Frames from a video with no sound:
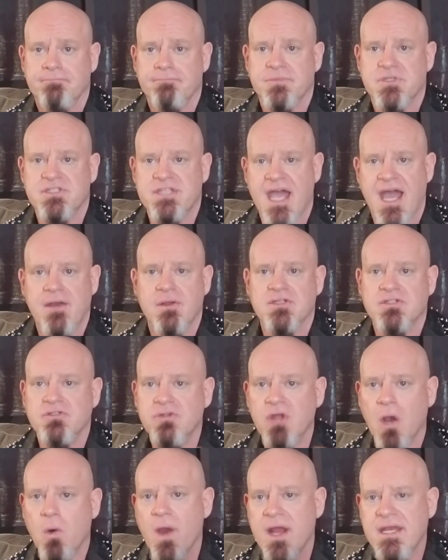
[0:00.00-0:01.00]
Stan is
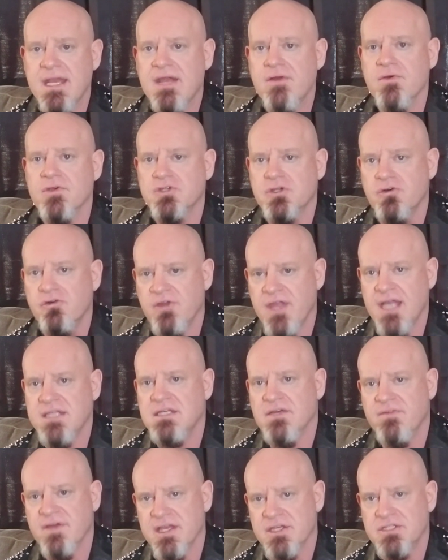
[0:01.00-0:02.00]
nowhere near as
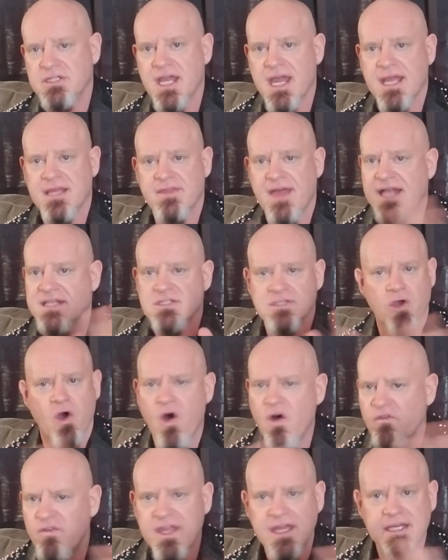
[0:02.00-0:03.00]
creative as Jack. That's
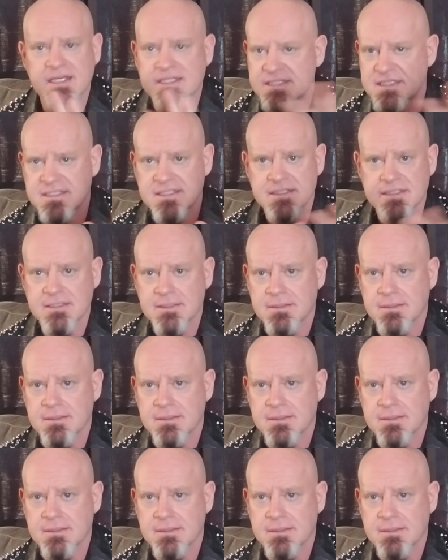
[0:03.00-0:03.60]
obvious.